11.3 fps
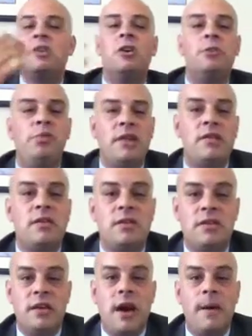a good place to
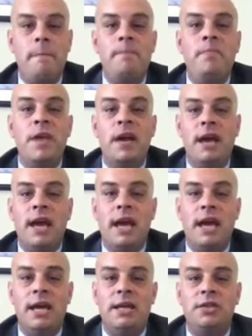stop
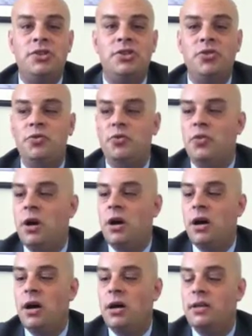and to
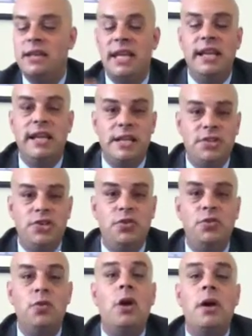lead
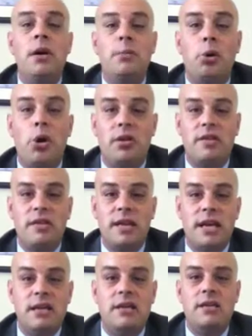into part
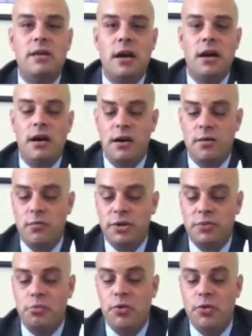6,
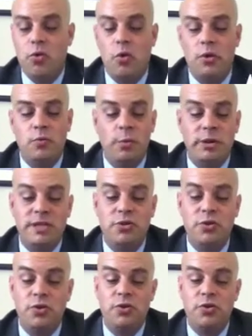which Brother Gordon will be
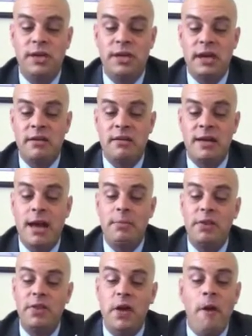doing next
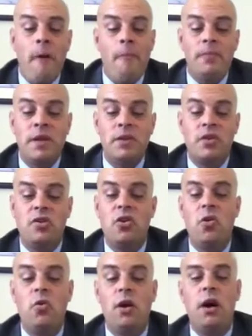Sabbath.
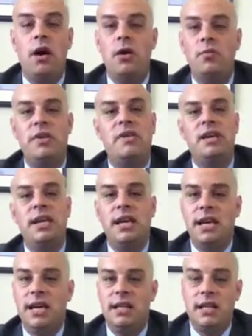So we
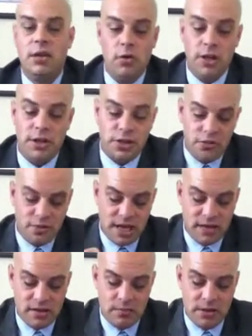see in the New
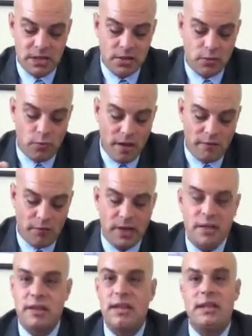Testament the
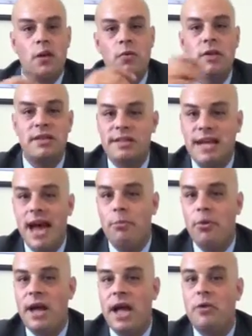reference that there was a
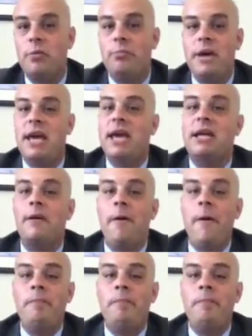tabernacle made,